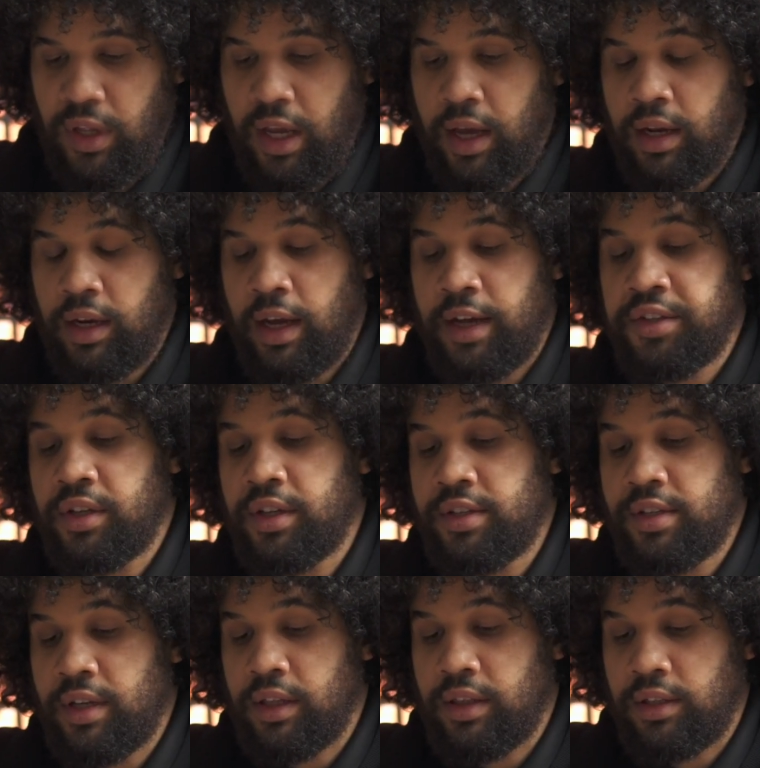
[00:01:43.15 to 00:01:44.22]
And as you can
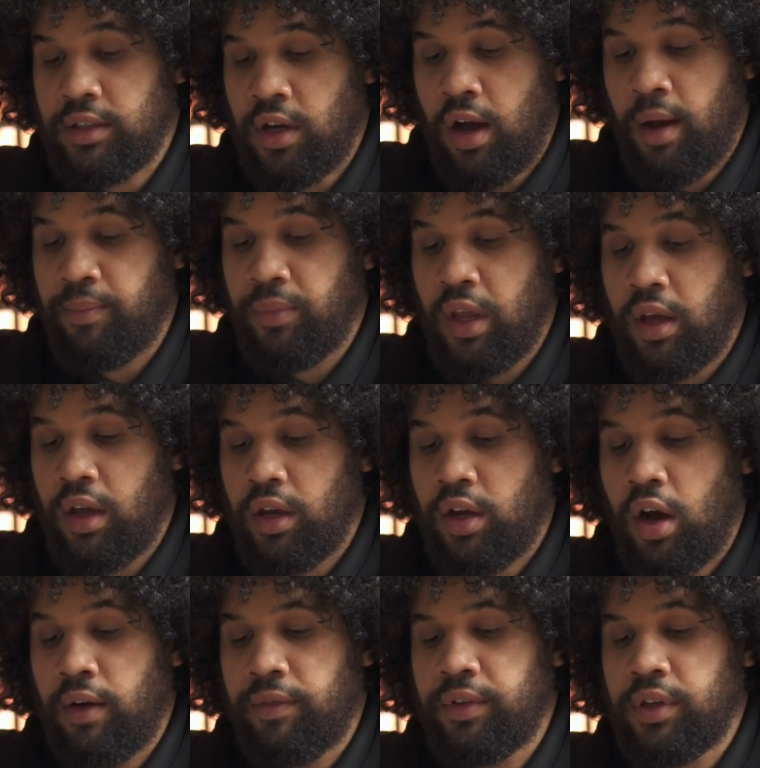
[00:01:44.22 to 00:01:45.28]
see at the top,
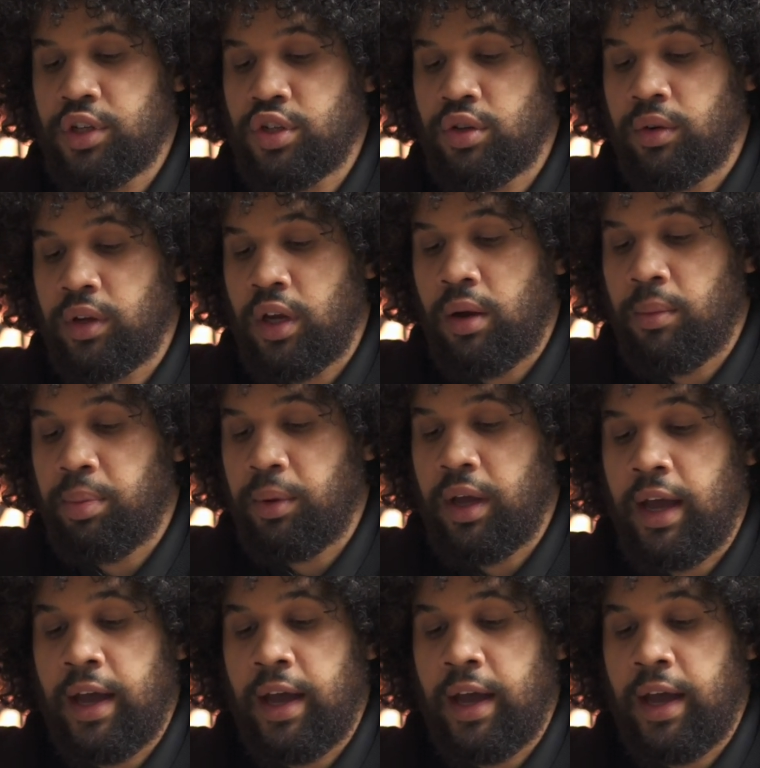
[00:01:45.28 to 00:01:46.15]
coffee is showing up